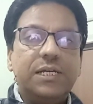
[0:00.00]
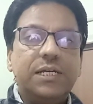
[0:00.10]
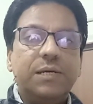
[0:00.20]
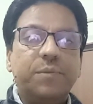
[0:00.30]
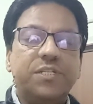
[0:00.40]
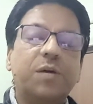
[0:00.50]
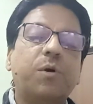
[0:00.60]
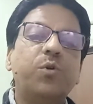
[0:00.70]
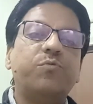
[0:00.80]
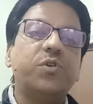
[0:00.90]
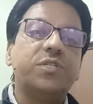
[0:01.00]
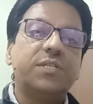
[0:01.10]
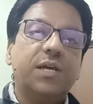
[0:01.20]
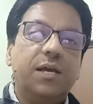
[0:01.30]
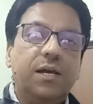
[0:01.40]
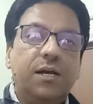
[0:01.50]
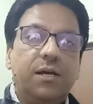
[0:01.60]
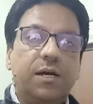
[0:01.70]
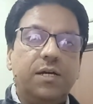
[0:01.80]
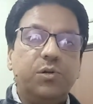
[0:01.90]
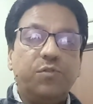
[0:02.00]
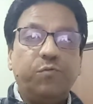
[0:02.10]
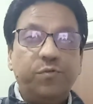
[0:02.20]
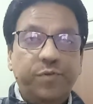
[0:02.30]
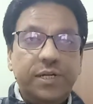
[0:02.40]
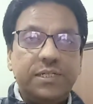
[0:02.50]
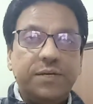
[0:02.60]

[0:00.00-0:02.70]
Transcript: but somehow it was not fulfilled.